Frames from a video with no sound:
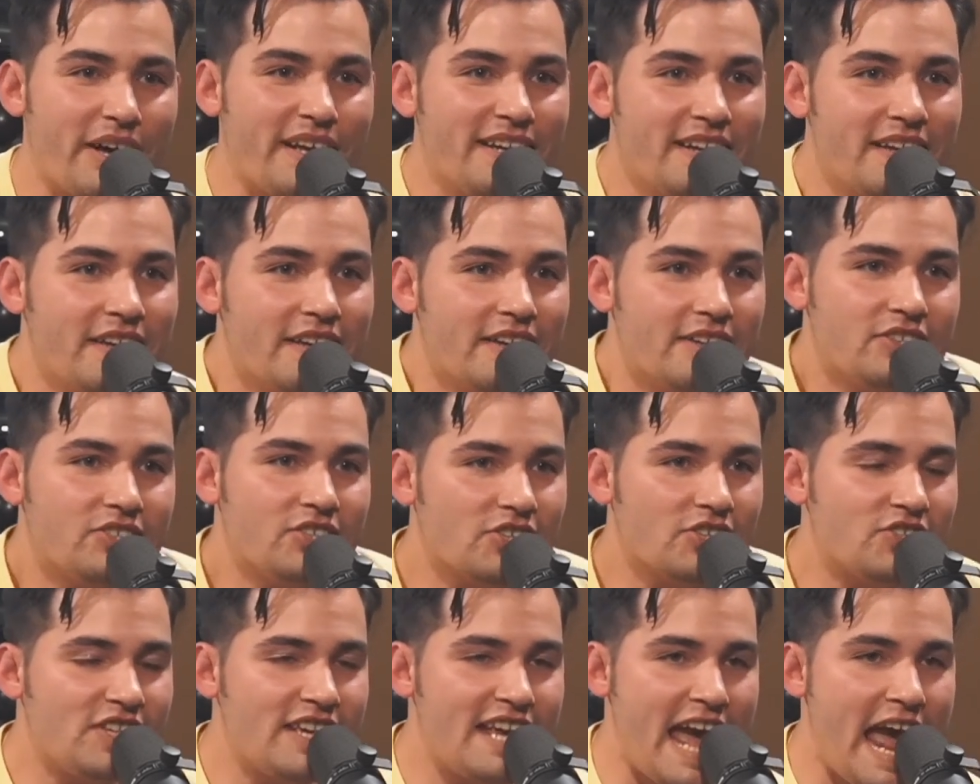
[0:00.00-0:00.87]
but
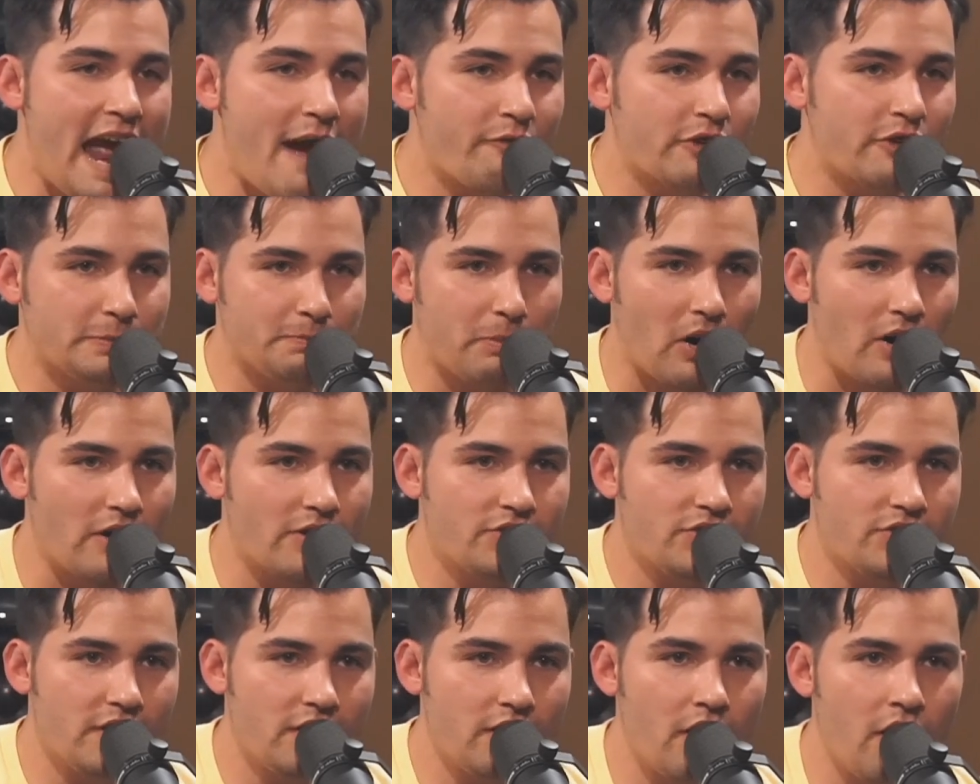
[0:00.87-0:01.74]
does the average
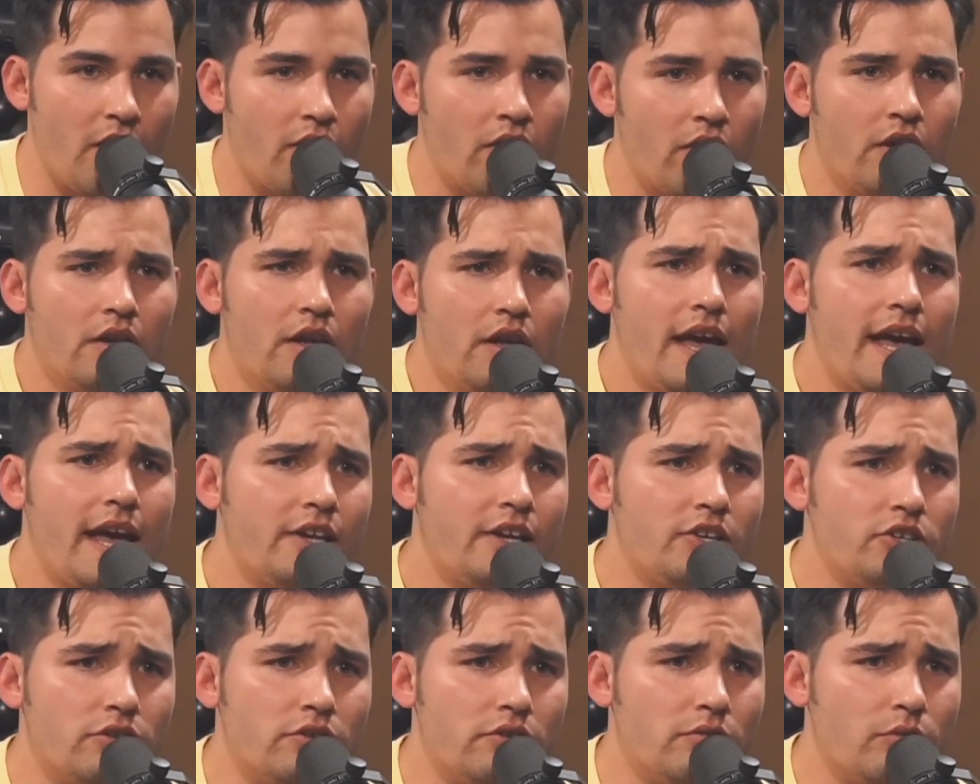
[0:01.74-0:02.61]
person, oh,
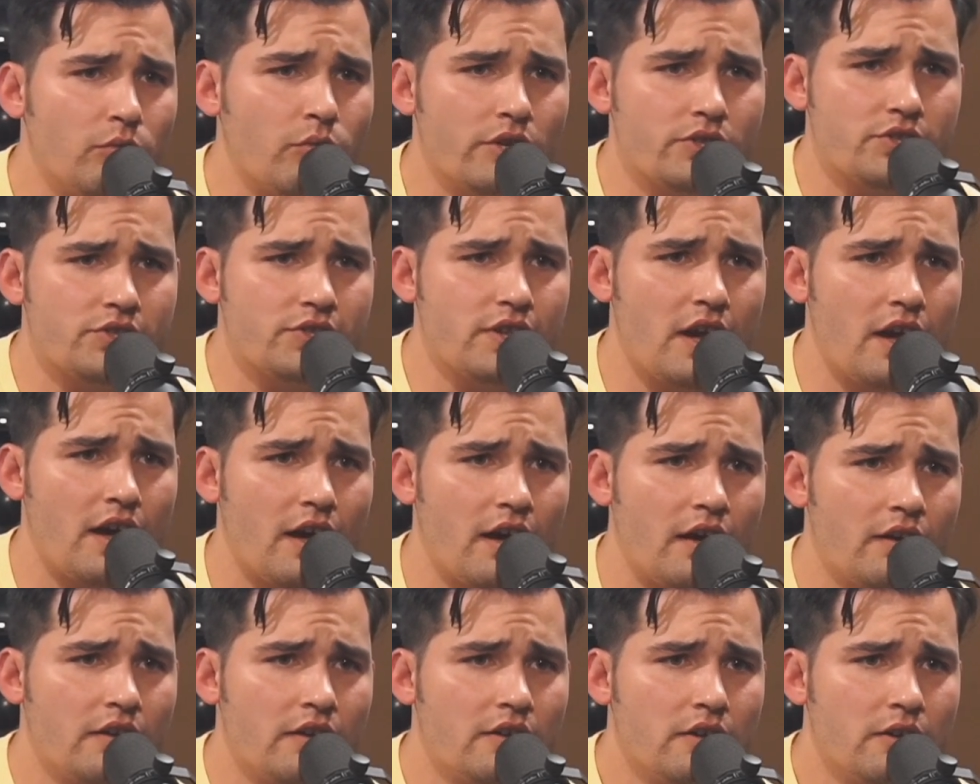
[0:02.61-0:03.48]
hey, dude, what's
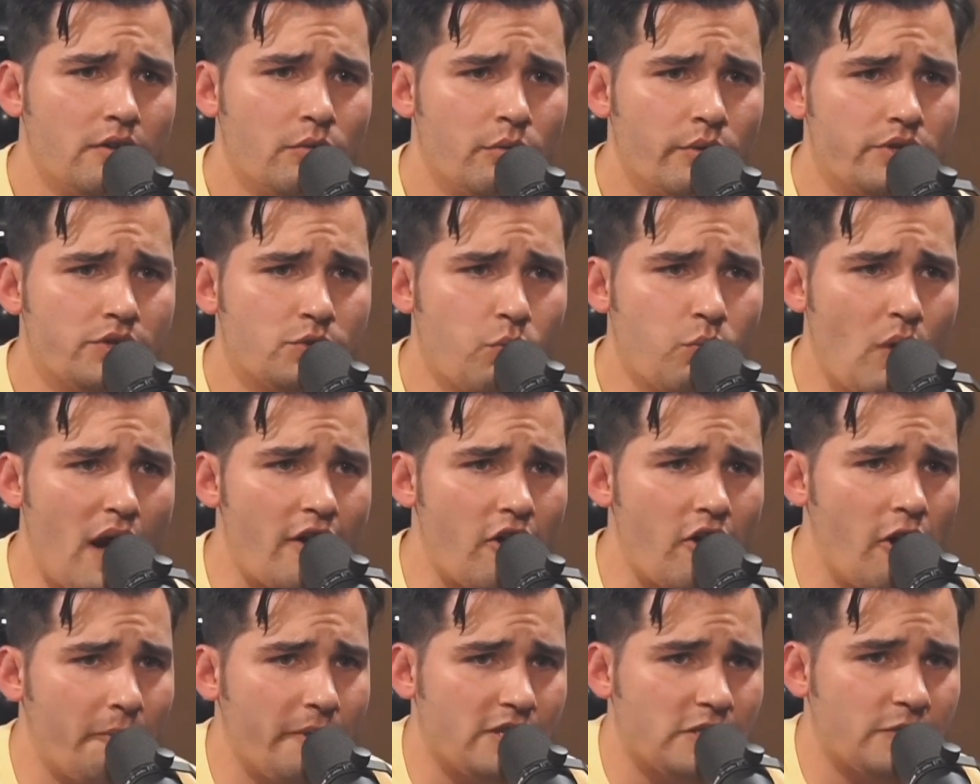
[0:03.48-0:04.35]
uh, what's
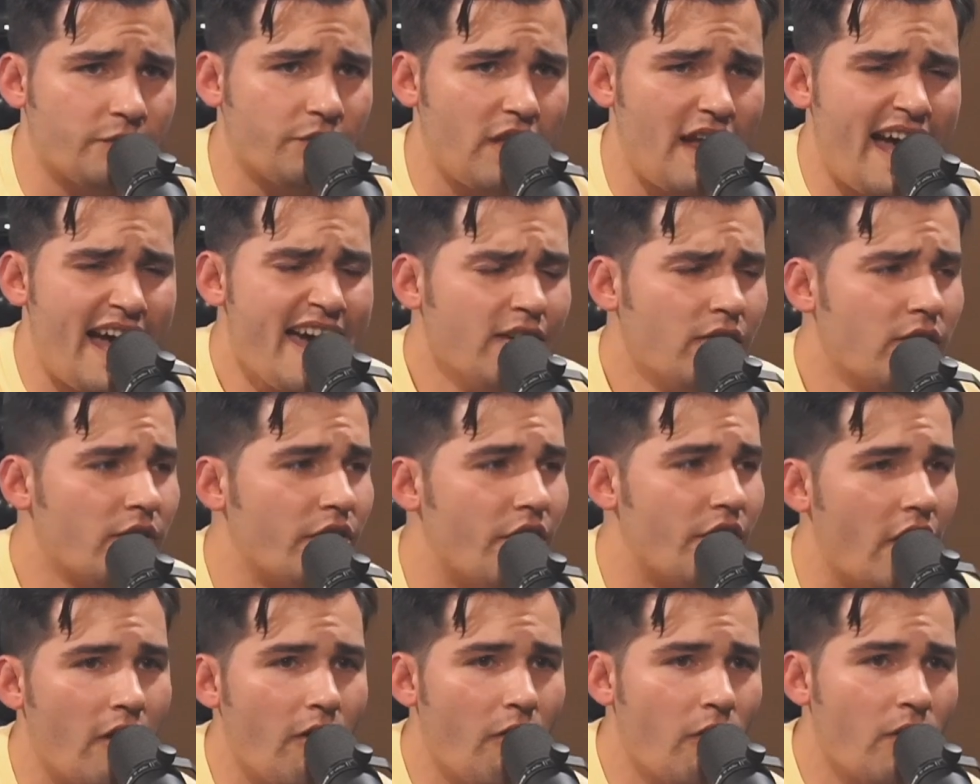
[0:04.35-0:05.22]
Wyoming's? Fl-? I don't
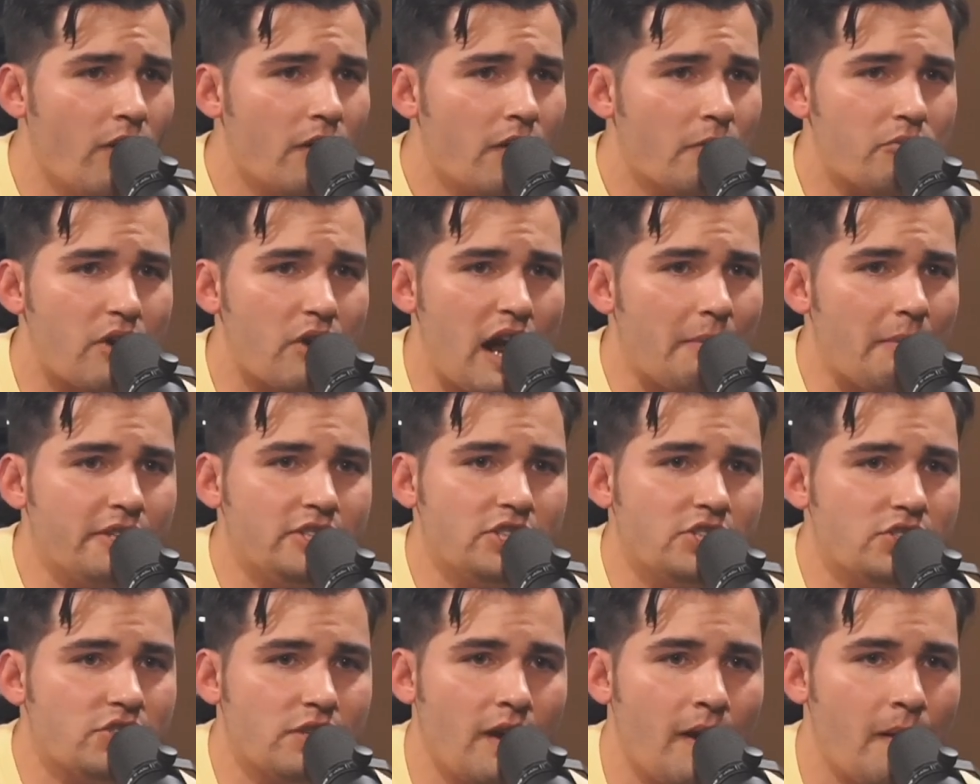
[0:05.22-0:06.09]
know. Probably
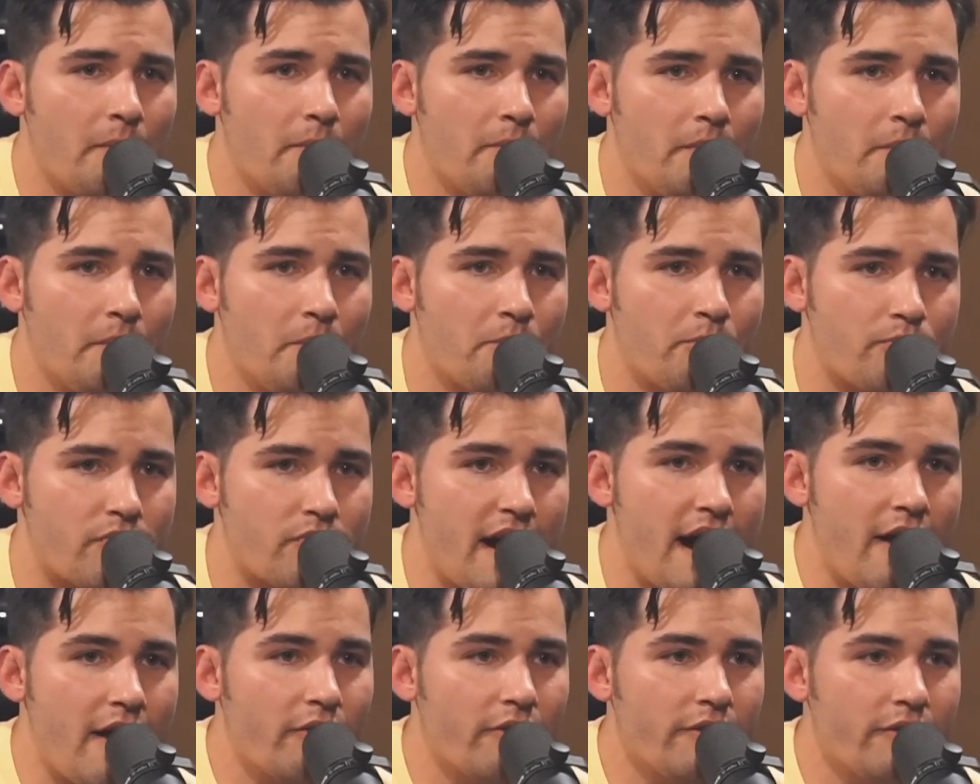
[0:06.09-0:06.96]
just a
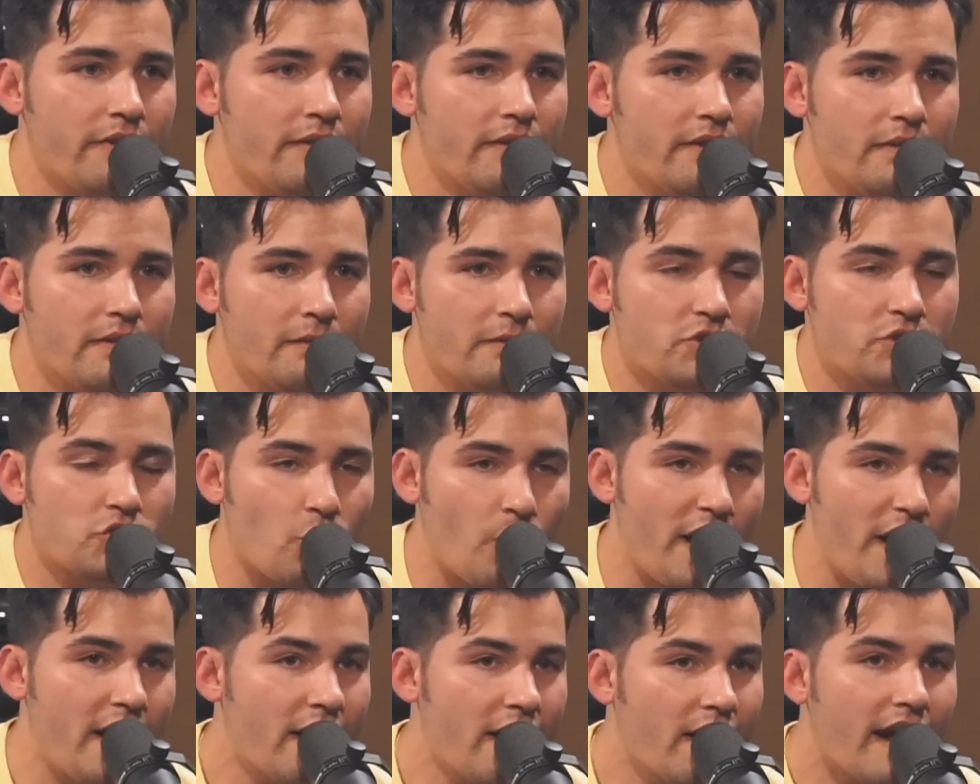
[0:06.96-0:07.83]
brown
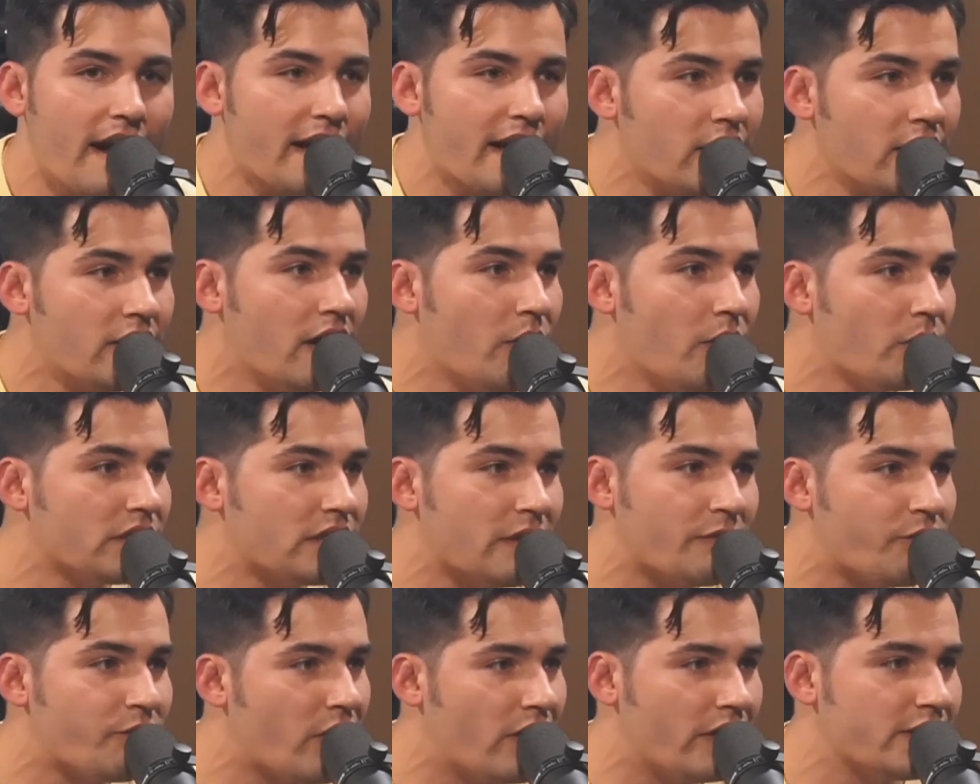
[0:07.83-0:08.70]
square. I don't know what
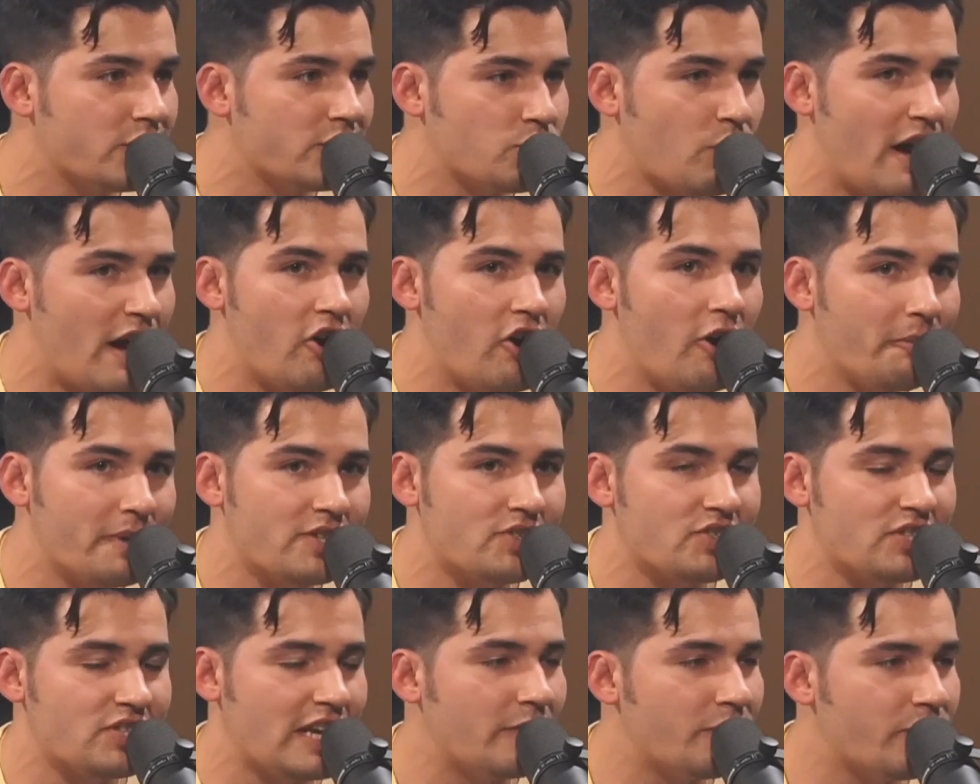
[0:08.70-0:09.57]
the fuck is
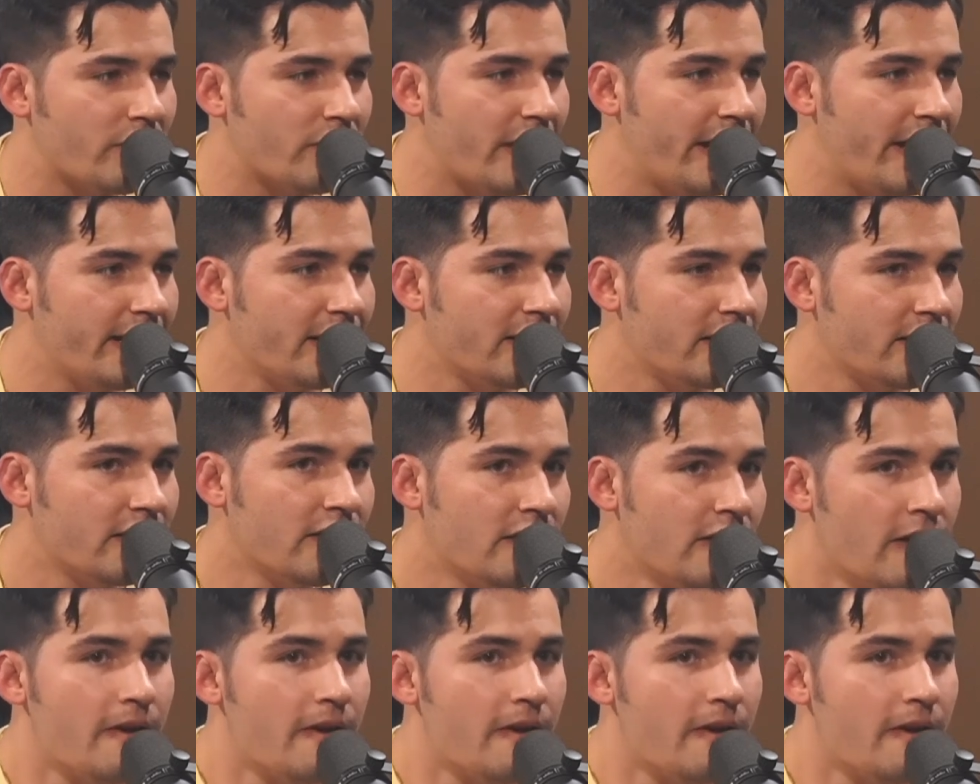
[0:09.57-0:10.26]
Wyoming's state flag.